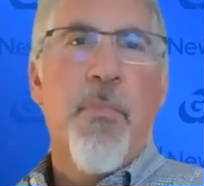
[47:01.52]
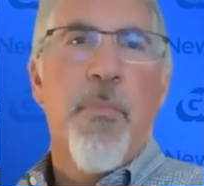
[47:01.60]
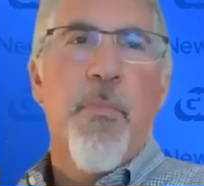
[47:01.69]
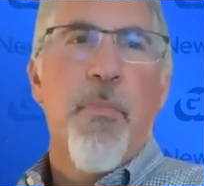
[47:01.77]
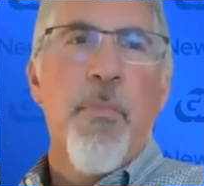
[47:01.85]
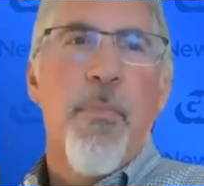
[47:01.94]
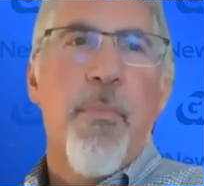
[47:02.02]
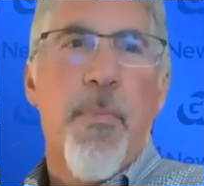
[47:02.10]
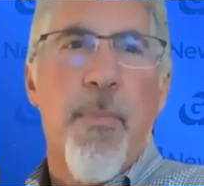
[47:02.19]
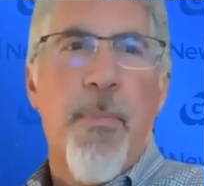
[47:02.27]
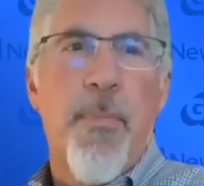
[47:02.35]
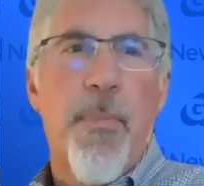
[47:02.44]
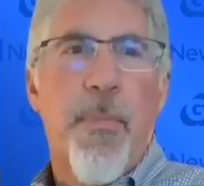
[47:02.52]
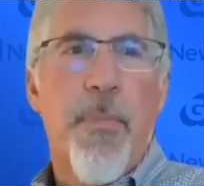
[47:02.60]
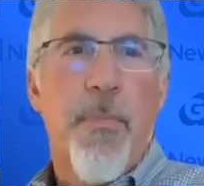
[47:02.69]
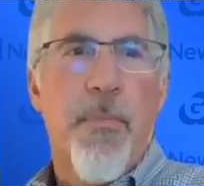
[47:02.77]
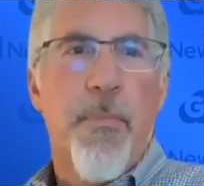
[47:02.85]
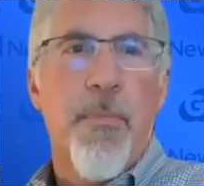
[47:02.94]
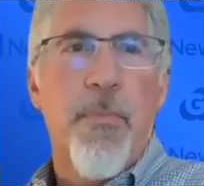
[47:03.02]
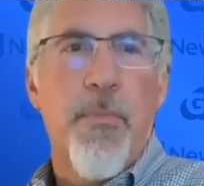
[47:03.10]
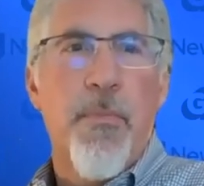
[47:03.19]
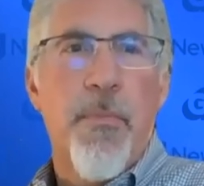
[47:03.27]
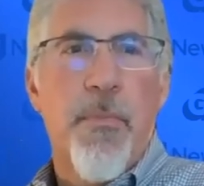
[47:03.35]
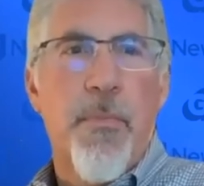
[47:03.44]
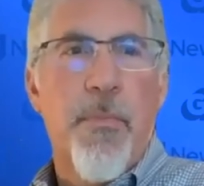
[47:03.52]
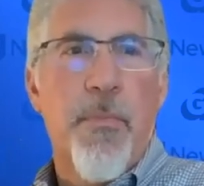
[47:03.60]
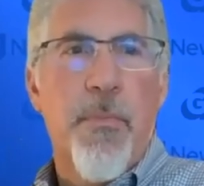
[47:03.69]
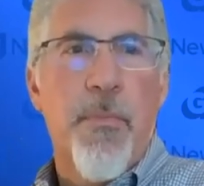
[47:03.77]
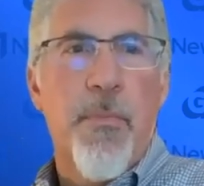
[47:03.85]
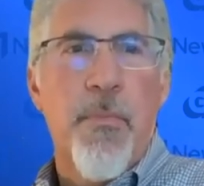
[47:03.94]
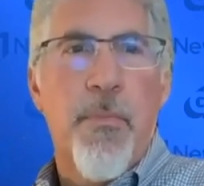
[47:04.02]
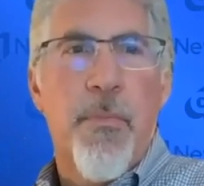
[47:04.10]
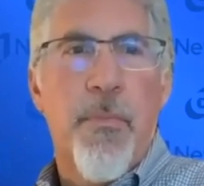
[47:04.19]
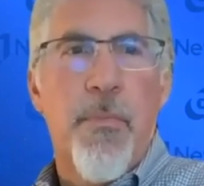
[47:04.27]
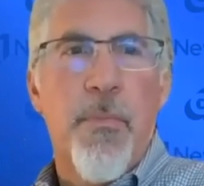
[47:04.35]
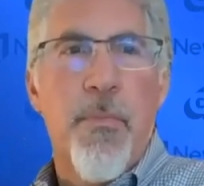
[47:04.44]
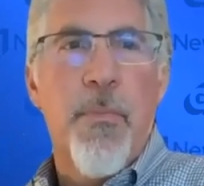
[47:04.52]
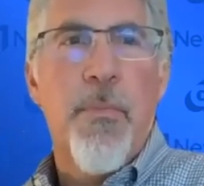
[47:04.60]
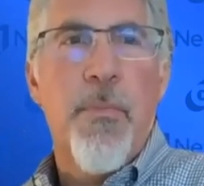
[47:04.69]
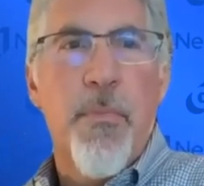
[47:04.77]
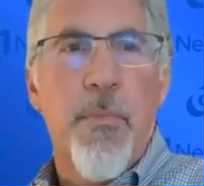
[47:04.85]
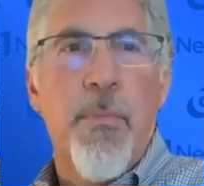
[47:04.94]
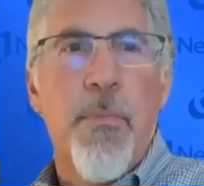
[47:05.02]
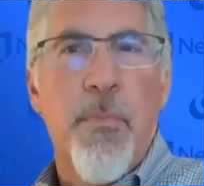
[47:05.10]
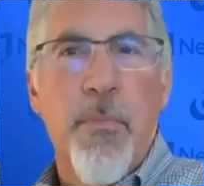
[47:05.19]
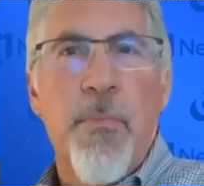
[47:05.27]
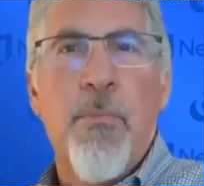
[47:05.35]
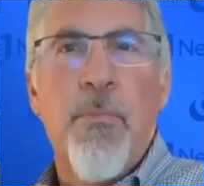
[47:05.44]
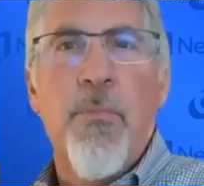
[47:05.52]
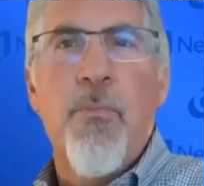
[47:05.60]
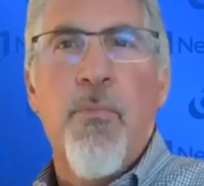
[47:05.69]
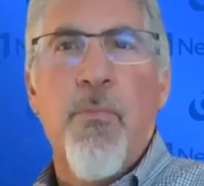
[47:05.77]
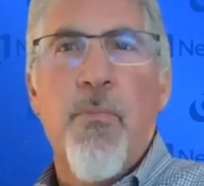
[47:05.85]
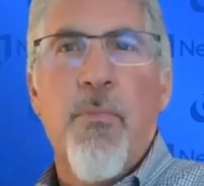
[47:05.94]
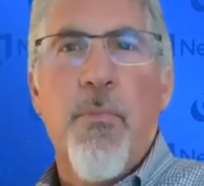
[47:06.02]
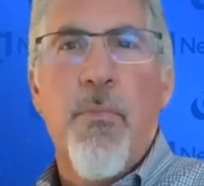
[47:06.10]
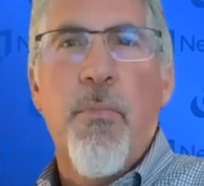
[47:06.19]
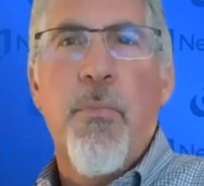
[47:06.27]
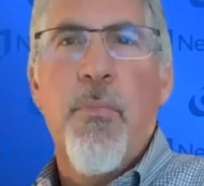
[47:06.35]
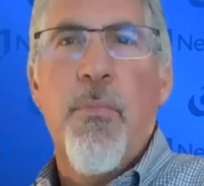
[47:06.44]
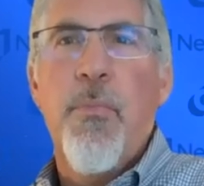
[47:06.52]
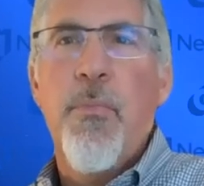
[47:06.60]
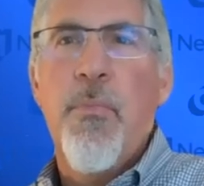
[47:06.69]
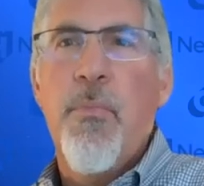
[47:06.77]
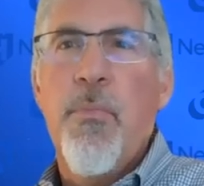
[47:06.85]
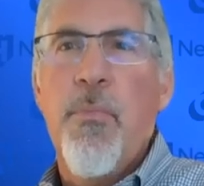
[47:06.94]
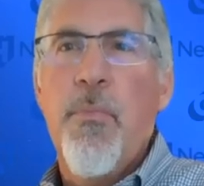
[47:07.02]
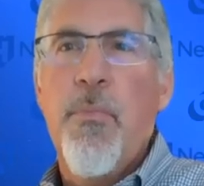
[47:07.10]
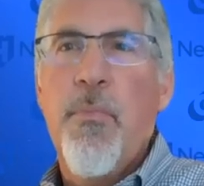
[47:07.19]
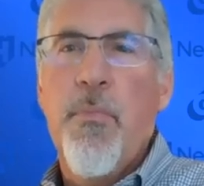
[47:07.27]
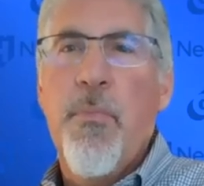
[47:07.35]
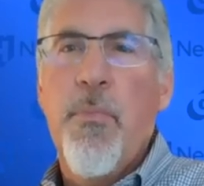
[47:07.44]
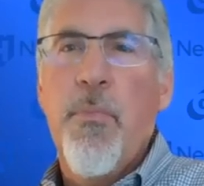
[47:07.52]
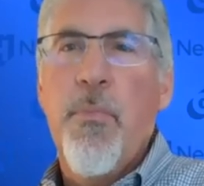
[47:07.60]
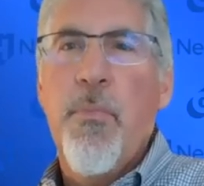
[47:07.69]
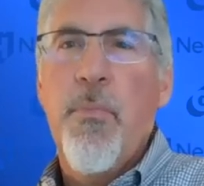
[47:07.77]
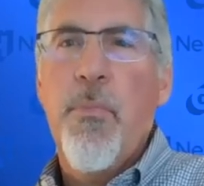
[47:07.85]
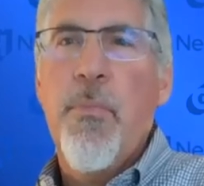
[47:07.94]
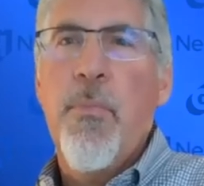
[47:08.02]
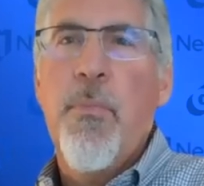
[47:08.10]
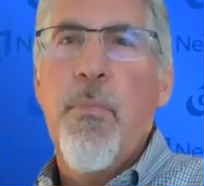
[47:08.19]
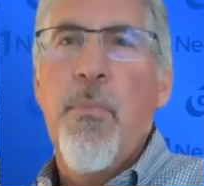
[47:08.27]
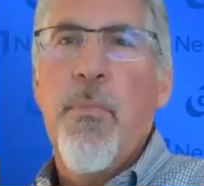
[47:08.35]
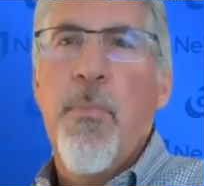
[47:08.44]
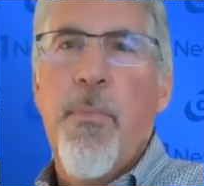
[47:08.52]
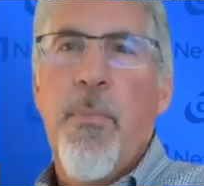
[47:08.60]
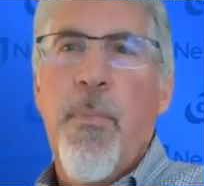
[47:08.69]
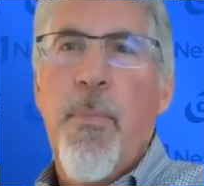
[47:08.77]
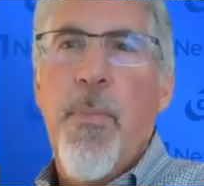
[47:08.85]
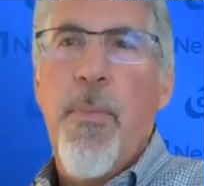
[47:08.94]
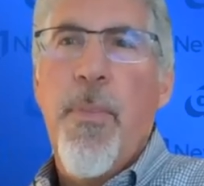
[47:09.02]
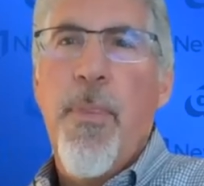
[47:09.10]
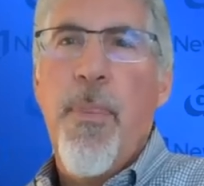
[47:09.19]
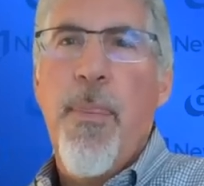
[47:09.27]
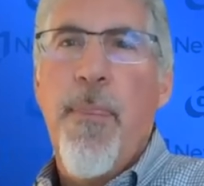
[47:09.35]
This person isn't speaking.